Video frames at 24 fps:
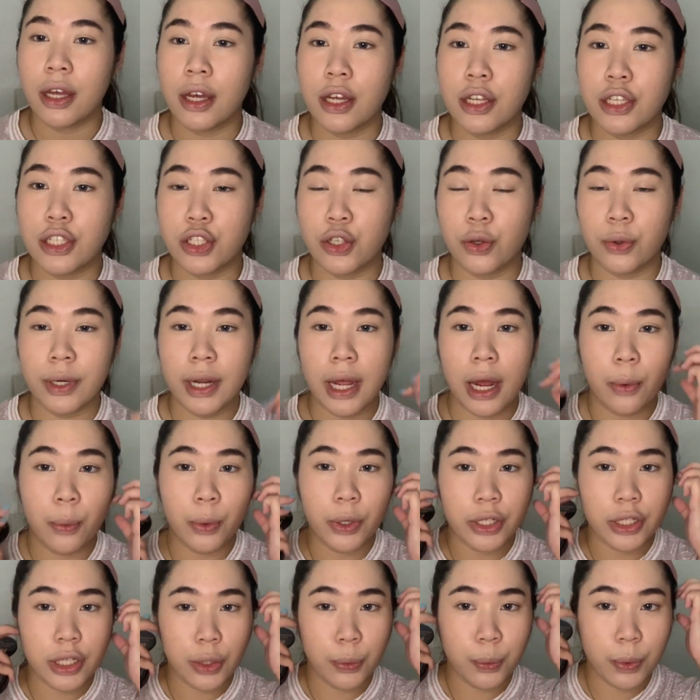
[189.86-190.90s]
So now we're
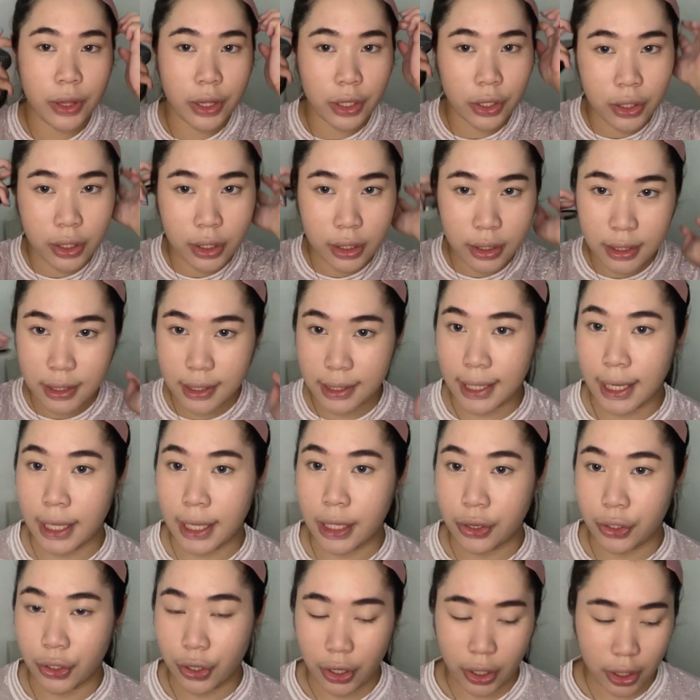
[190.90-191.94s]
done with the
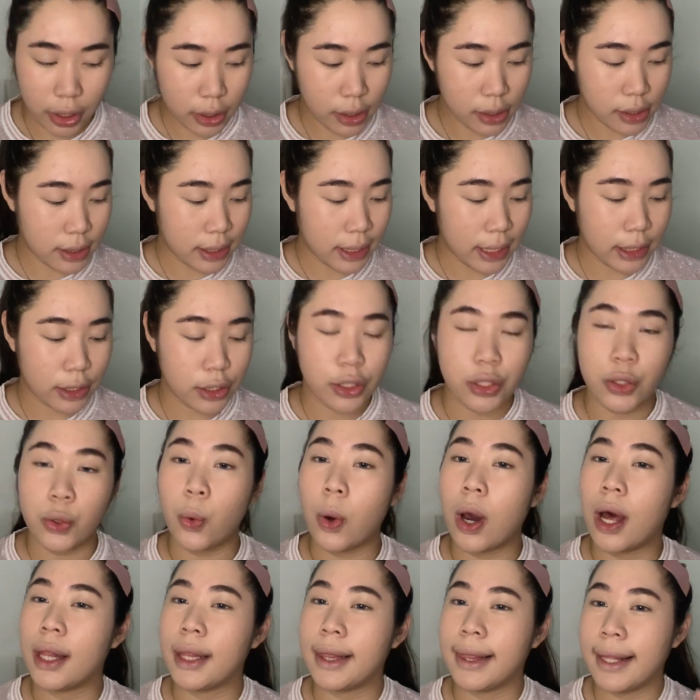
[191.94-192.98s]
concealers. Let's do
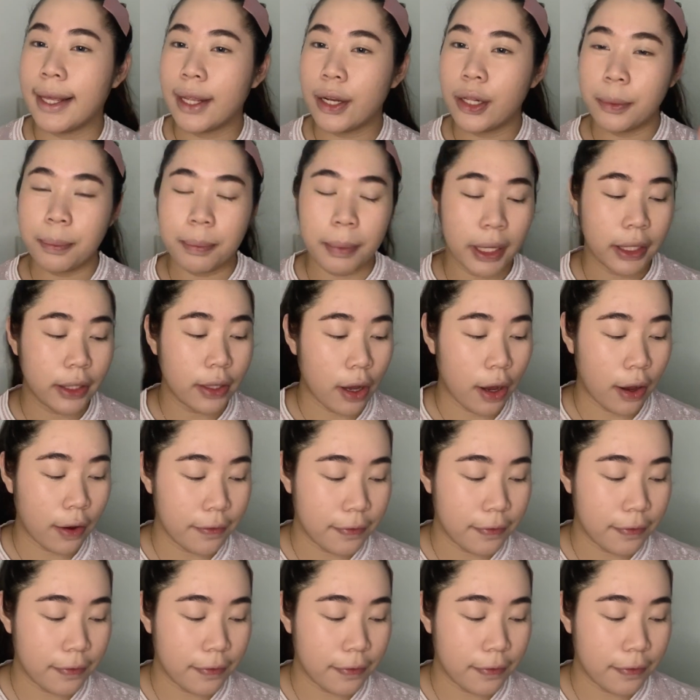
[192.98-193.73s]
a little bit of